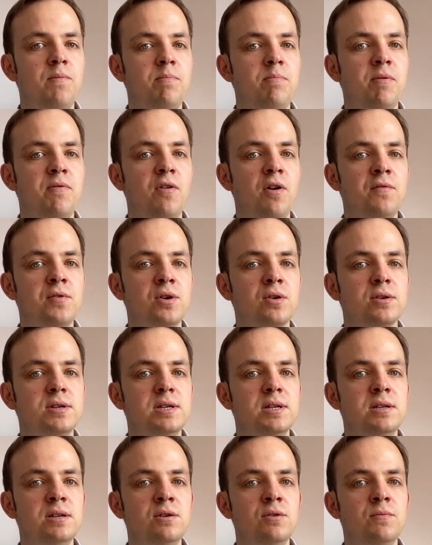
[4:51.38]
Before we
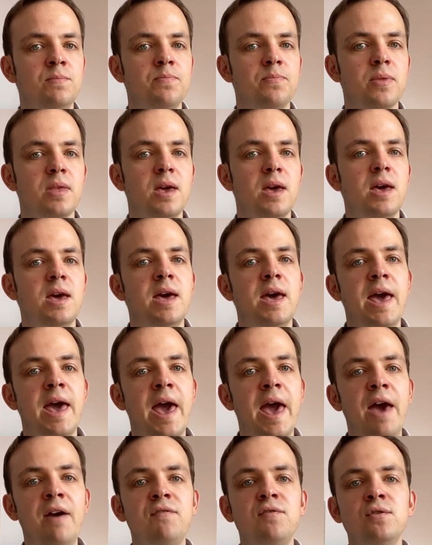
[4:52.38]
continue,
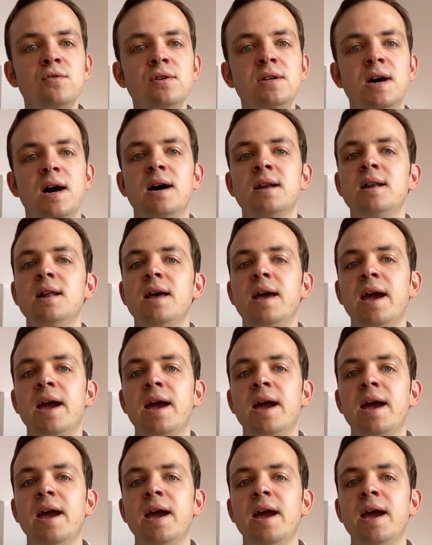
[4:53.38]
have you done